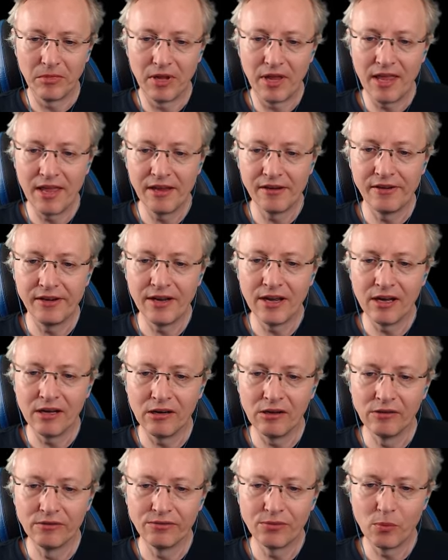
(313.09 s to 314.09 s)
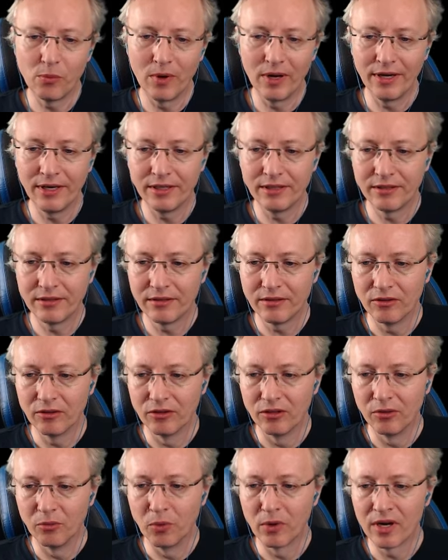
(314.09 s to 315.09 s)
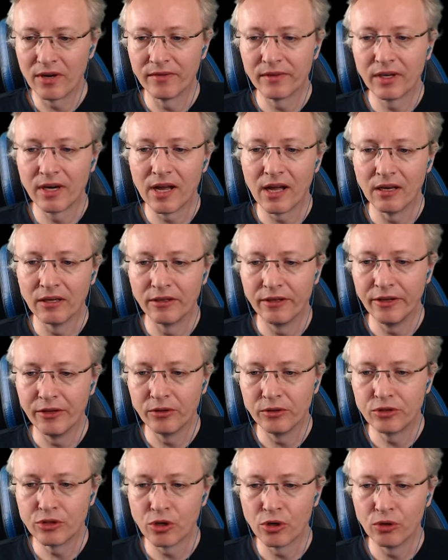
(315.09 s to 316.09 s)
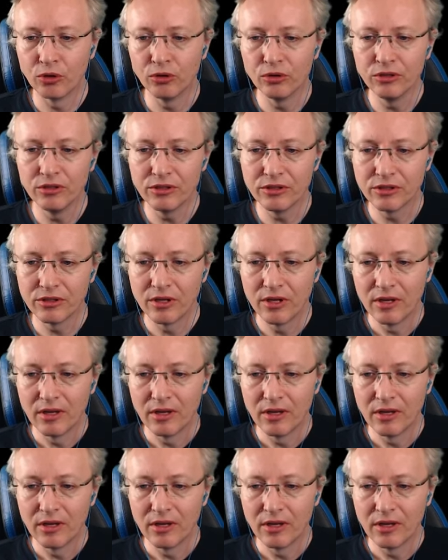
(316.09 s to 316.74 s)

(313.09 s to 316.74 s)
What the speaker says: area of white or whatever color you chose.